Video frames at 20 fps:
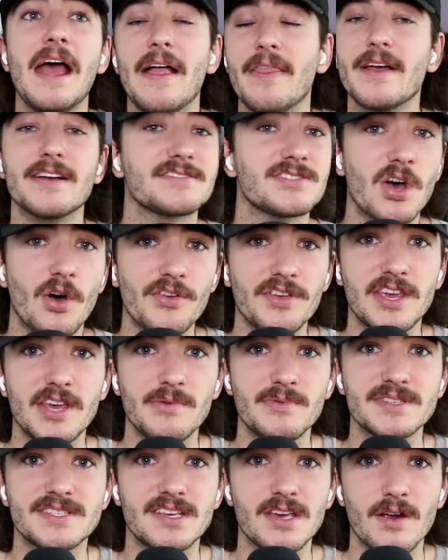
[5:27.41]
That's all
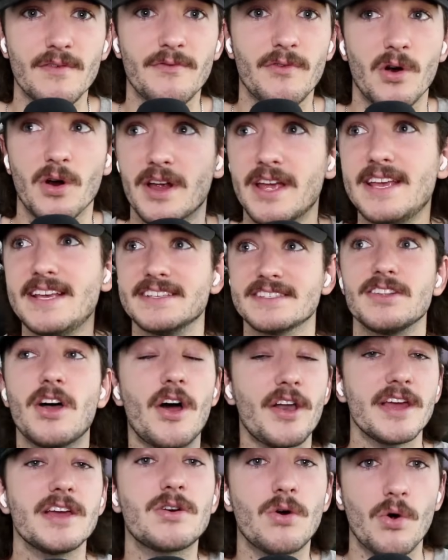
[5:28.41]
he was here for. He's
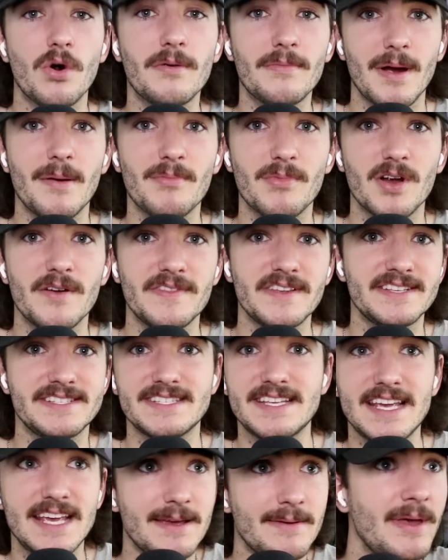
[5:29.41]
not a core member of
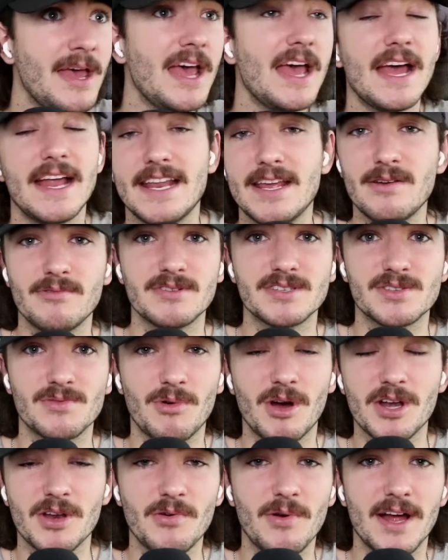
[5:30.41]
this team, and he was the
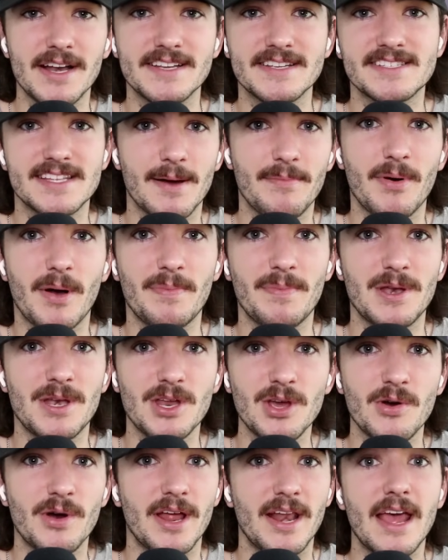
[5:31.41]
one who had to step up
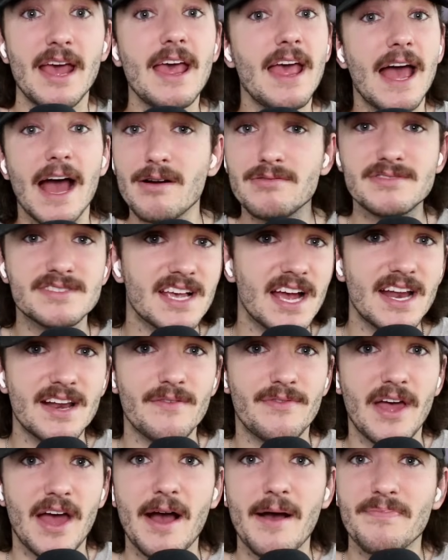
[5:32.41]
and do it. Outside
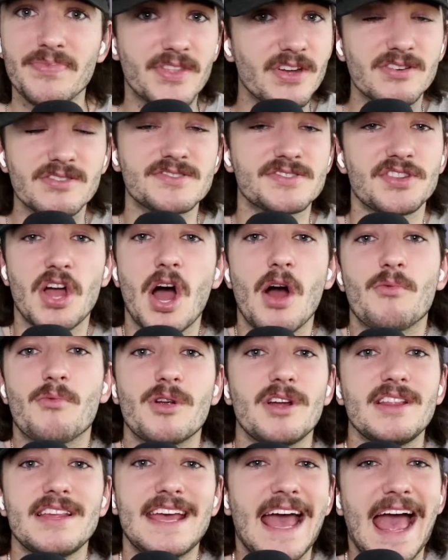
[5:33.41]
of that, there's not
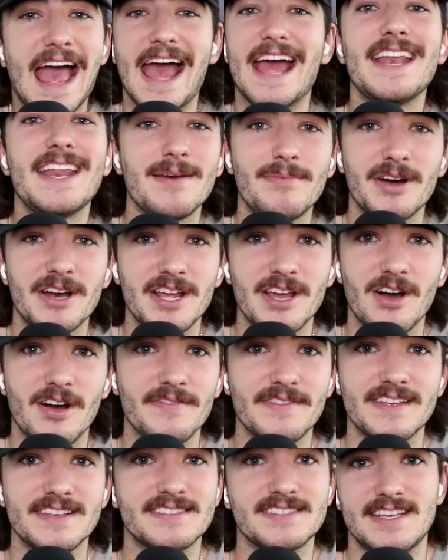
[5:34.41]
really anybody
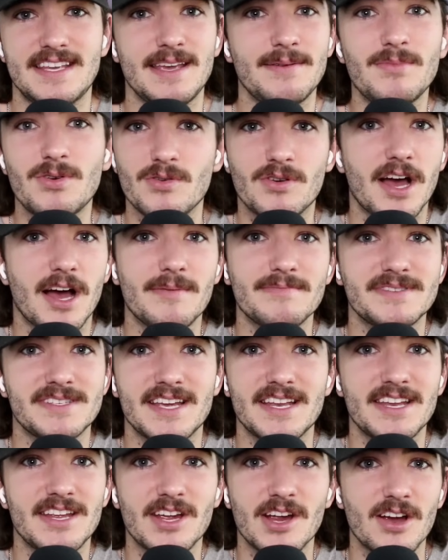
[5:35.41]
on this team who comes
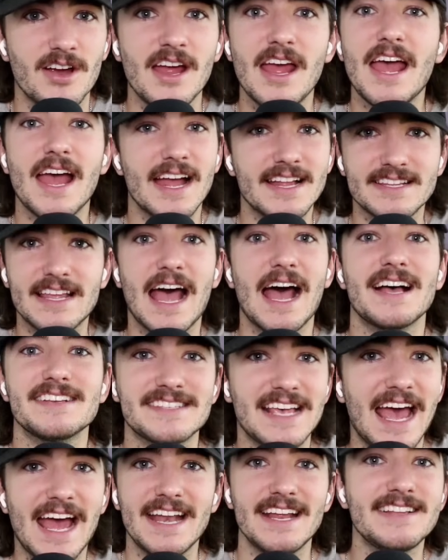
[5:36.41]
in here and
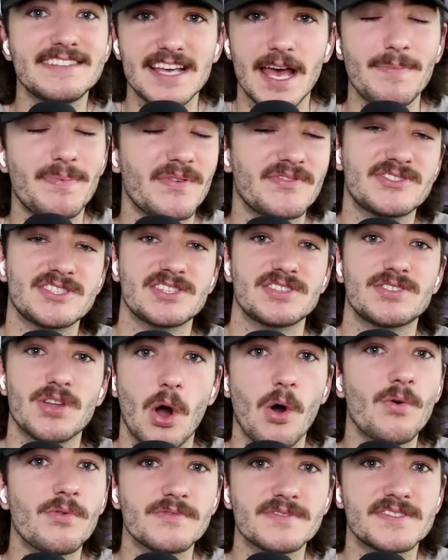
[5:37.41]
has any type of
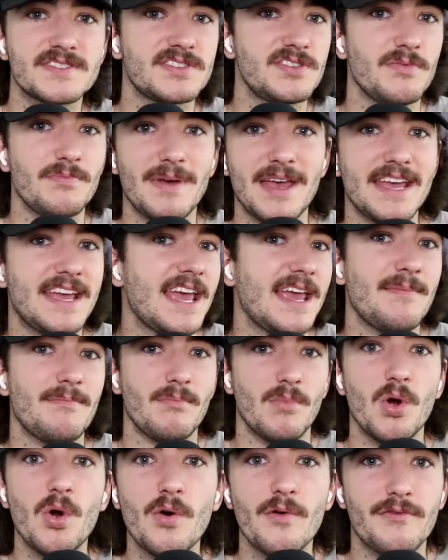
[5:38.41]
stones to make a
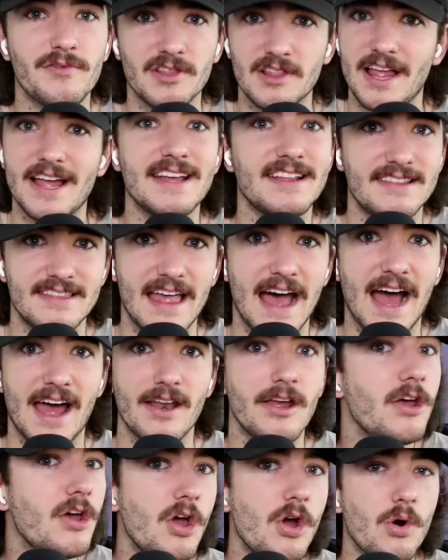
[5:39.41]
move like
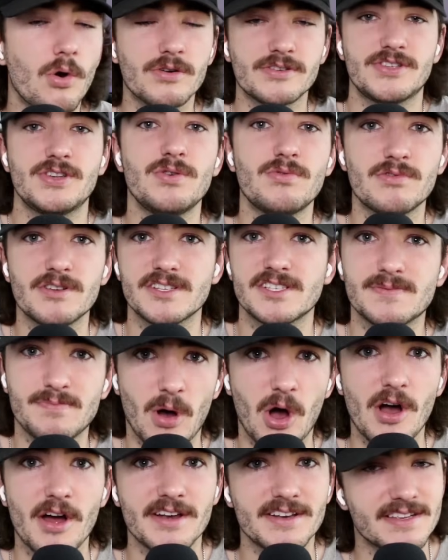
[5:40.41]
that or to
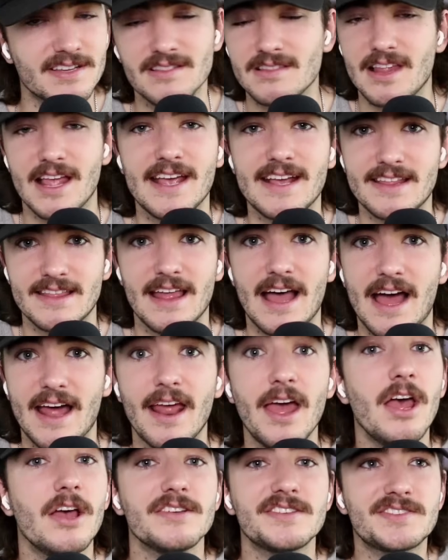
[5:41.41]
respond like
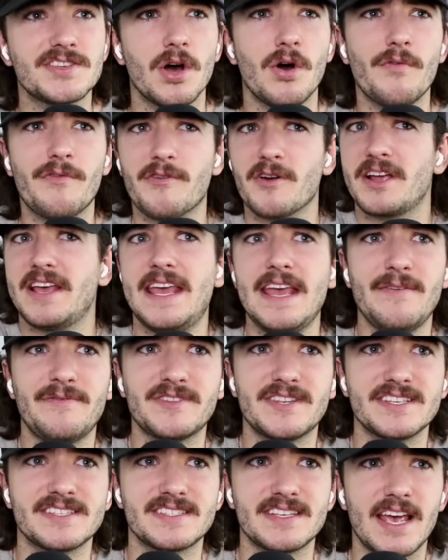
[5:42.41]
that. So for
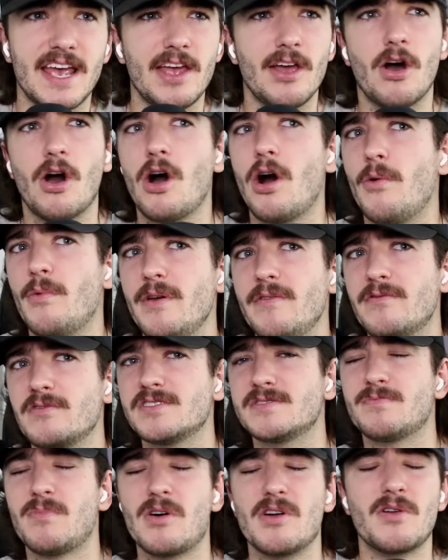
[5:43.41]
Keefe to say, oh, we've
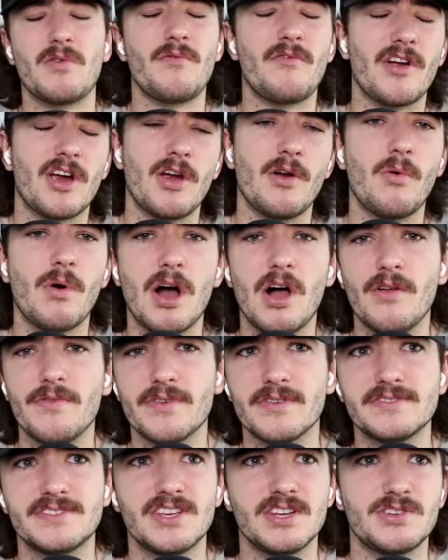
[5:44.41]
responded very well
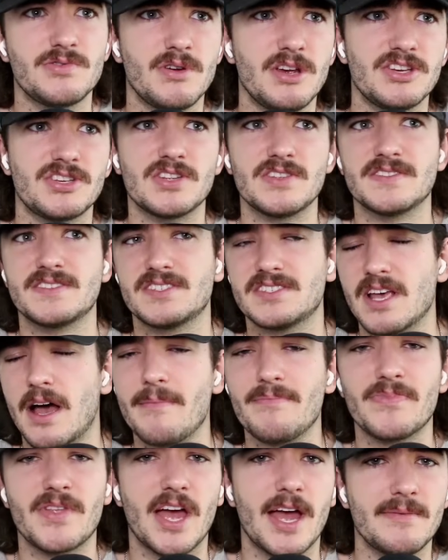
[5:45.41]
in those situations
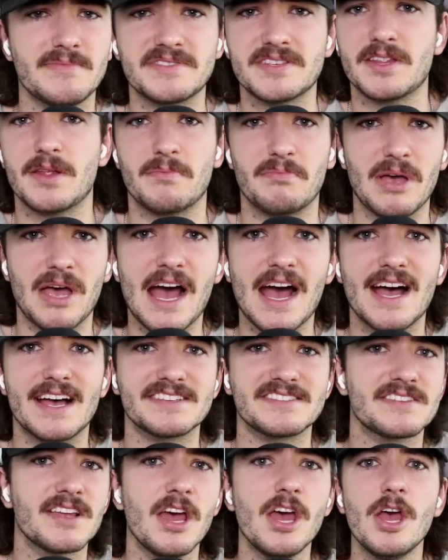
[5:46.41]
sometimes in the
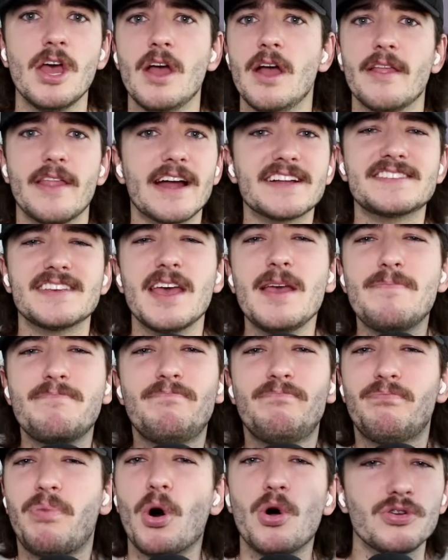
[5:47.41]
past, that's
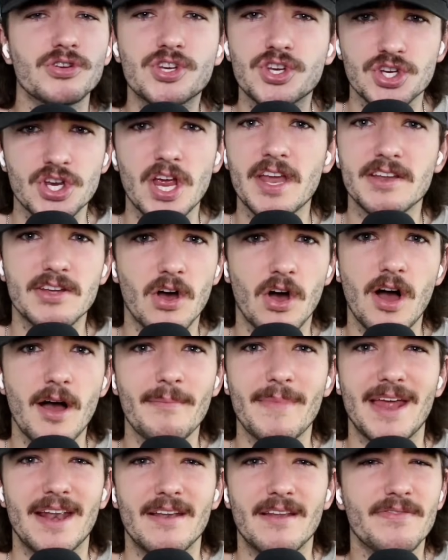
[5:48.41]
a bullshit
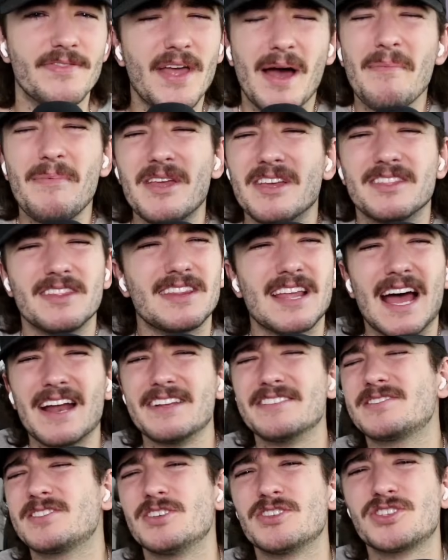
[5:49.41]
comment. That
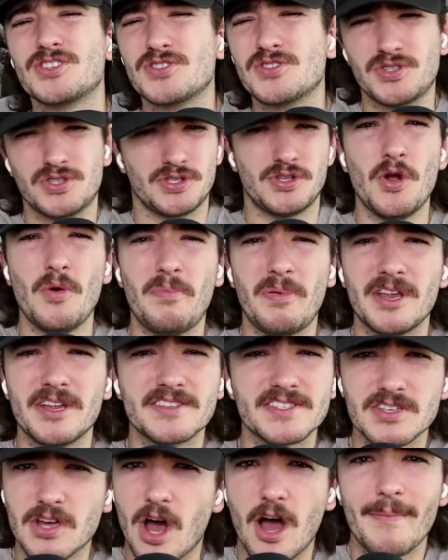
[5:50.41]
is the
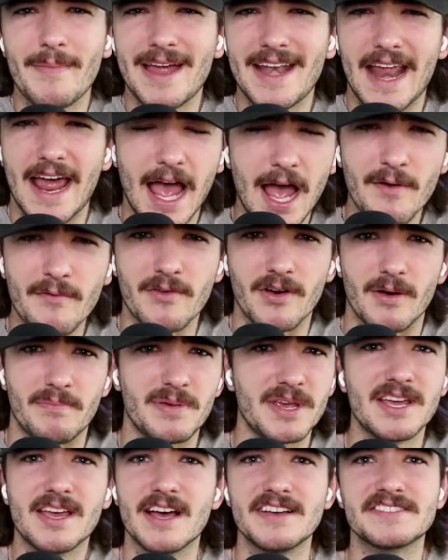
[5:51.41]
stupidest comment ever,
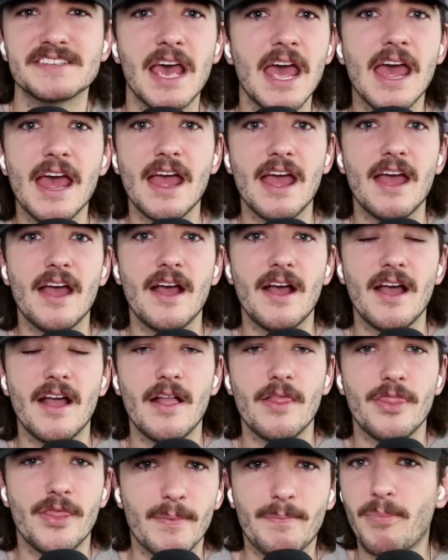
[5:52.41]
because
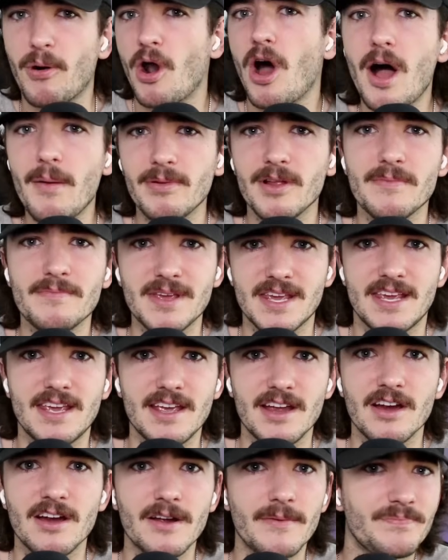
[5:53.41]
the problem
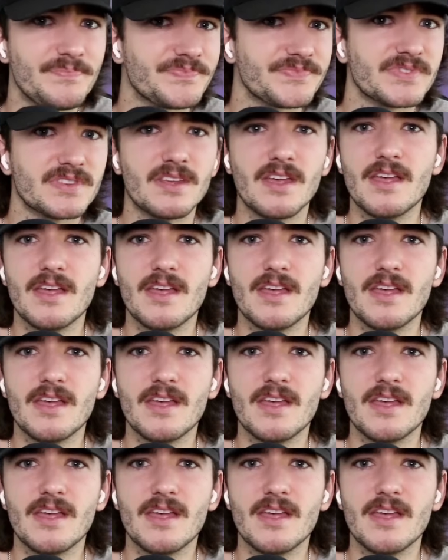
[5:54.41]
here